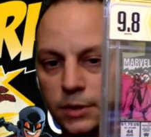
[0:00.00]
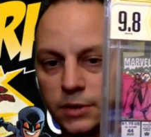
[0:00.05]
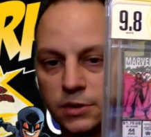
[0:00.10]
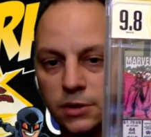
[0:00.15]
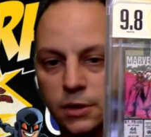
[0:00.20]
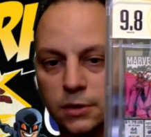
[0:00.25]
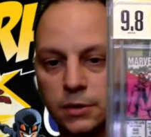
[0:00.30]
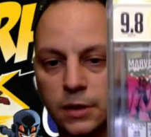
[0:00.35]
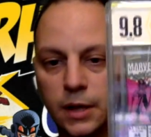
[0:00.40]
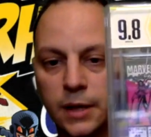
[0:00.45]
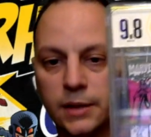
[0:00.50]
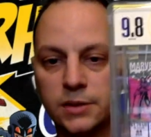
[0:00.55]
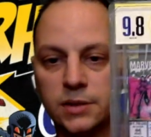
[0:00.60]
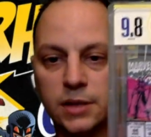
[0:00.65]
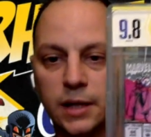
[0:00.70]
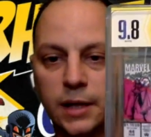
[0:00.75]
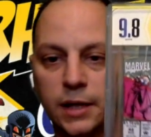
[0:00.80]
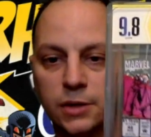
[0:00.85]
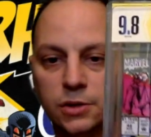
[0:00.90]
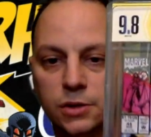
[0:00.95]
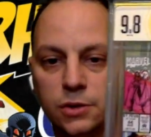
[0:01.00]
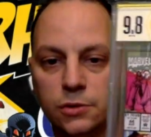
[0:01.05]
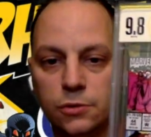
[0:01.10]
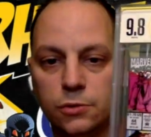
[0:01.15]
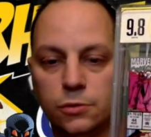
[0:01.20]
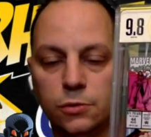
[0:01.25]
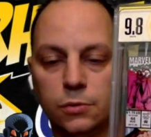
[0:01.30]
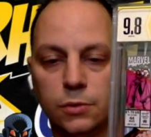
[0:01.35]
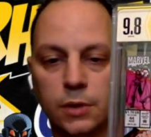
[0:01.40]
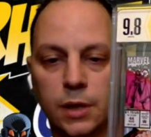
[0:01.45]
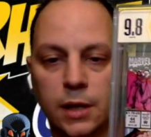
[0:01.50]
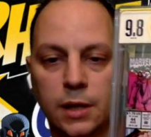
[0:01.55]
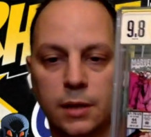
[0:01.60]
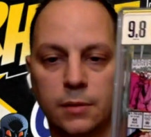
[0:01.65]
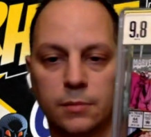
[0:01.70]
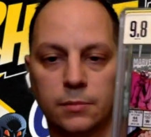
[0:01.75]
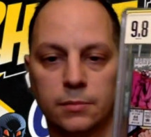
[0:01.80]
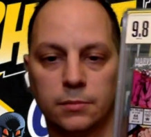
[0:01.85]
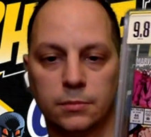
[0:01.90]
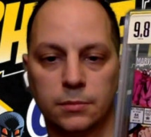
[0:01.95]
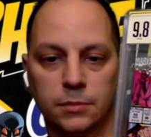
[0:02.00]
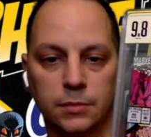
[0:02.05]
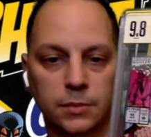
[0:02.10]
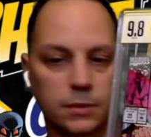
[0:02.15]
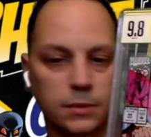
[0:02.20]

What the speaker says: These look nice. I actually do not.